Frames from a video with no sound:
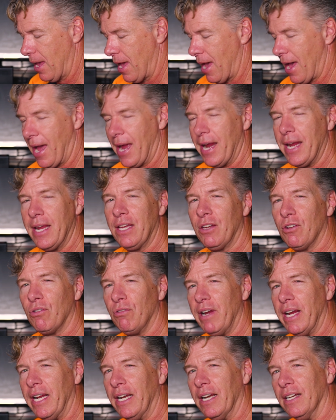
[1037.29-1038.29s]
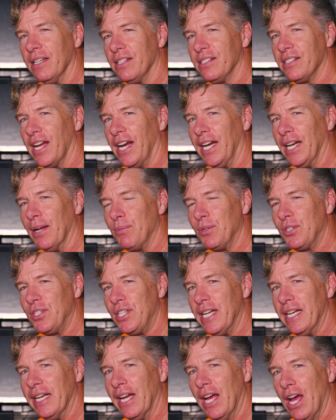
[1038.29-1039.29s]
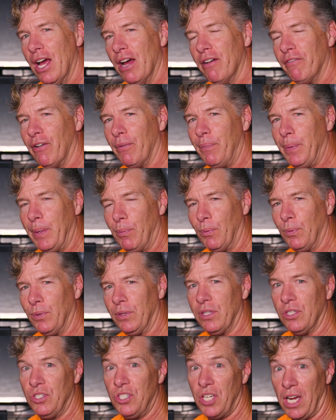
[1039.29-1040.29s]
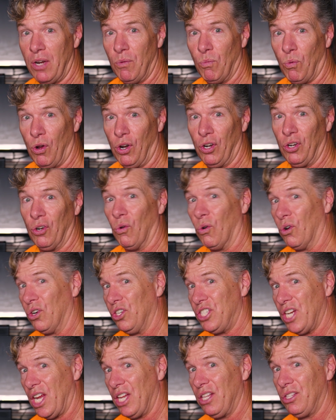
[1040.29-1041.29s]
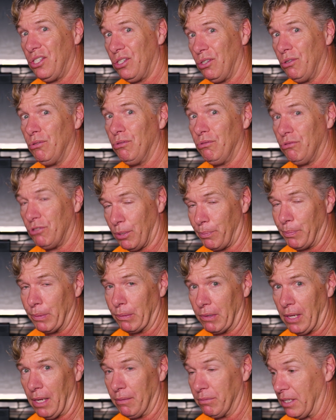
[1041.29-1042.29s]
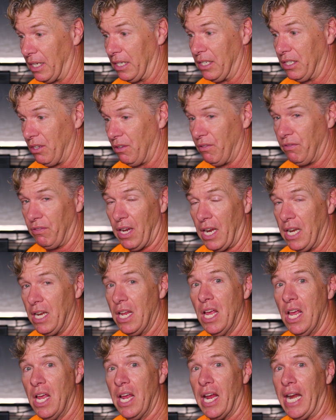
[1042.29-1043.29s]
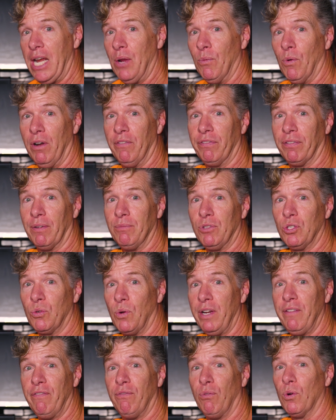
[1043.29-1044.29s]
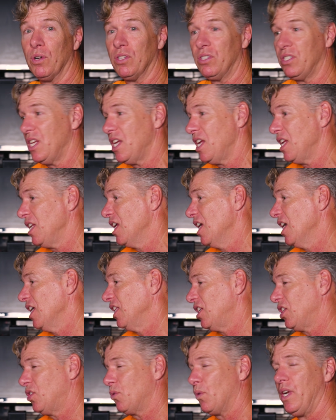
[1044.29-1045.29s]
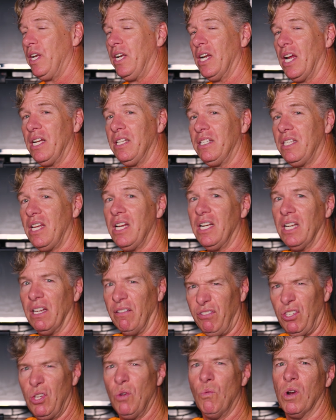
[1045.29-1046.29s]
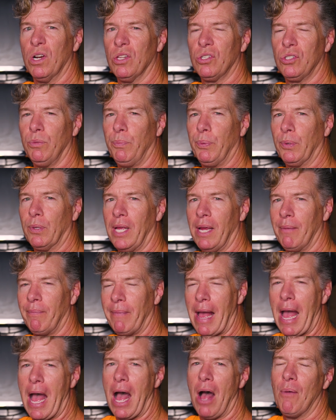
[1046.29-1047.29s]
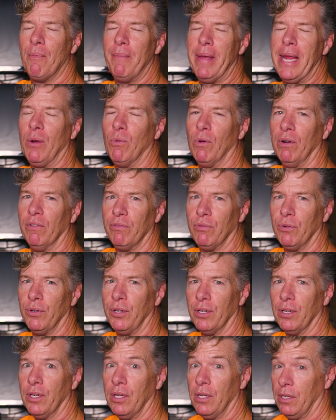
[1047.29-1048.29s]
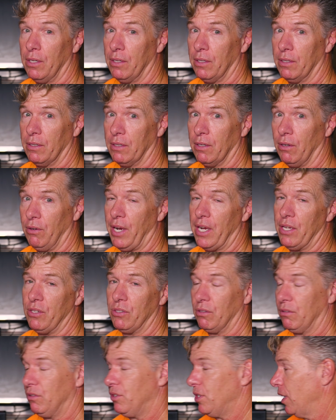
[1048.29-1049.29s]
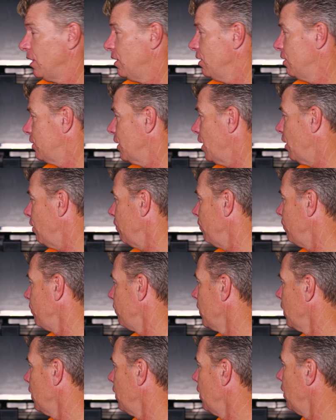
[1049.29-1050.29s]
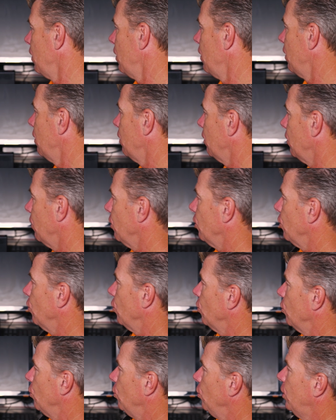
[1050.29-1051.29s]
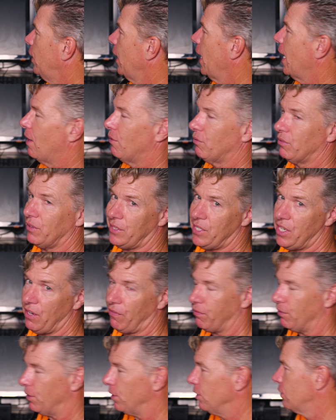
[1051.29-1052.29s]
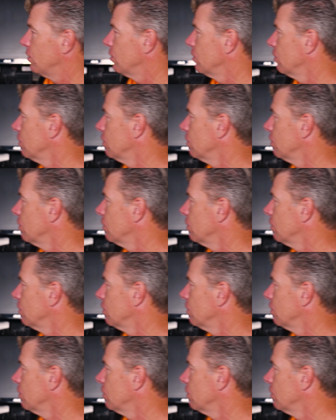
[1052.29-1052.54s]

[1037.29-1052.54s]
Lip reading: I created a sign-up sheet for people with the Gen 1 or Gen 2 triple clamps. Like if anyone from 2014 to 2019, if you want a super clamp, I'll make one for you. Okay, so check this out. Look how different.